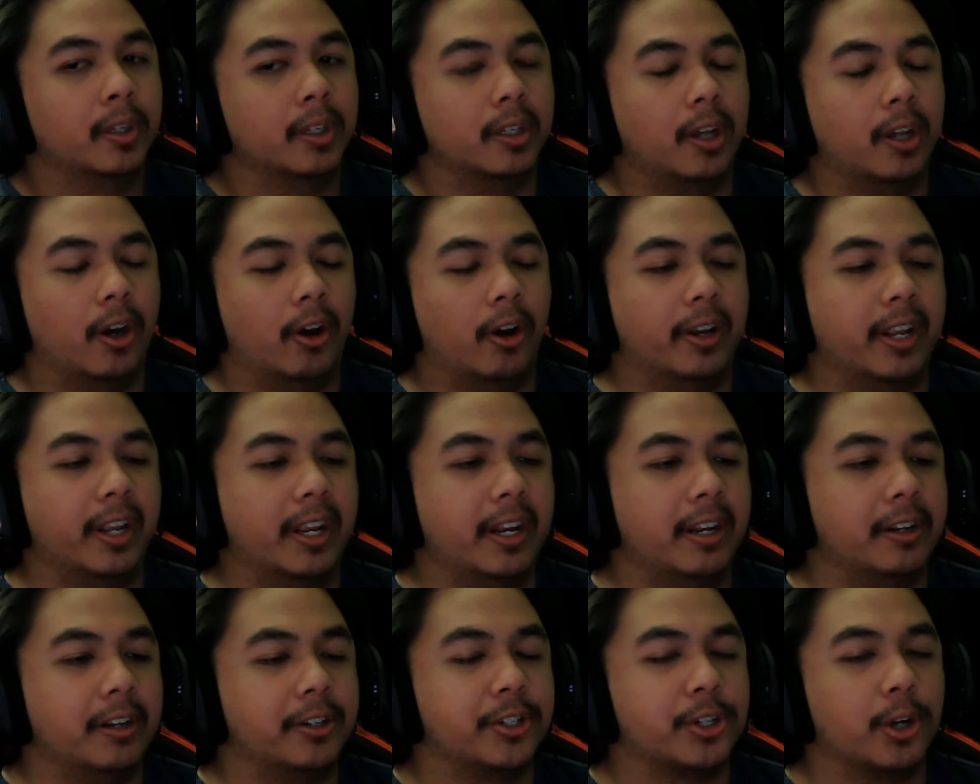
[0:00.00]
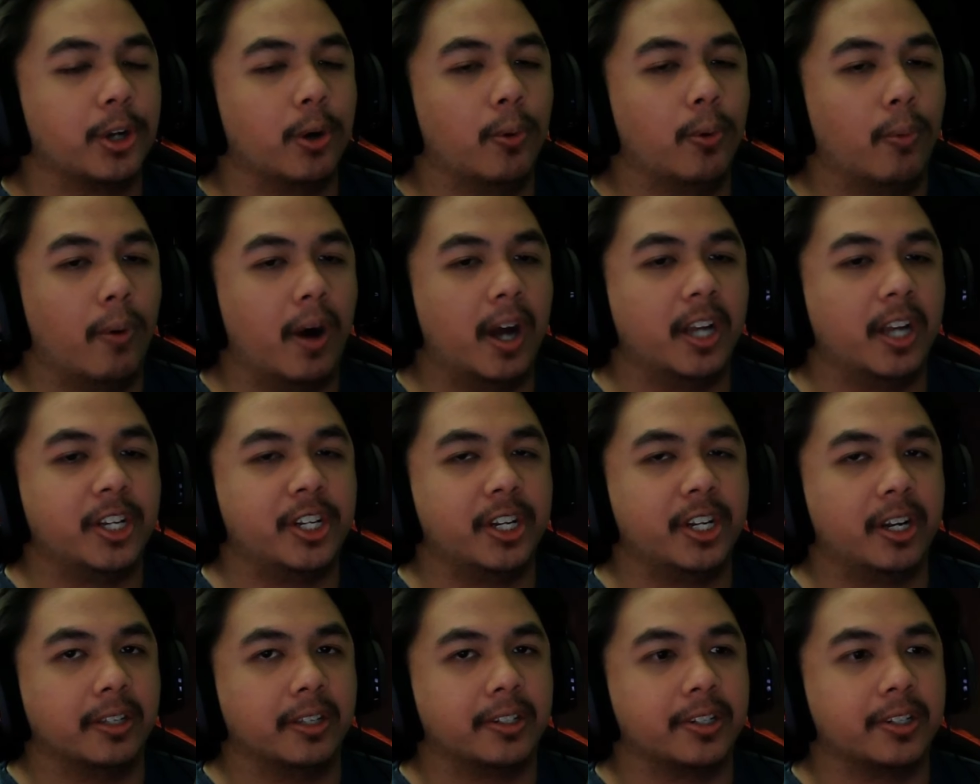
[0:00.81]
Oh, they didn't show why she
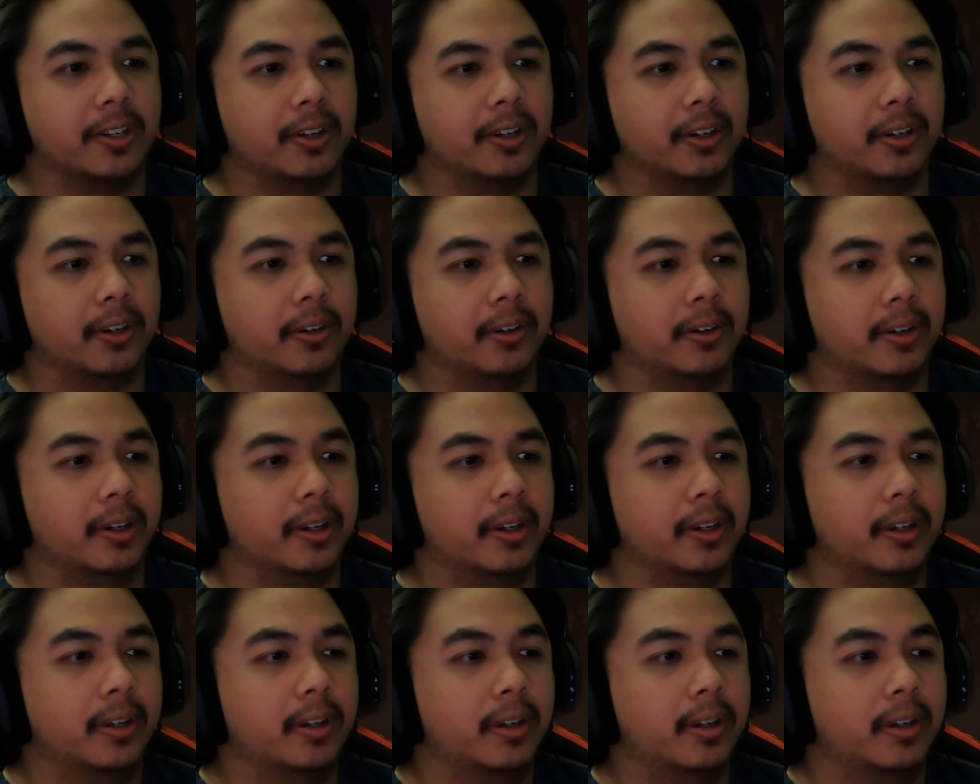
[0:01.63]
got stuck. Okay.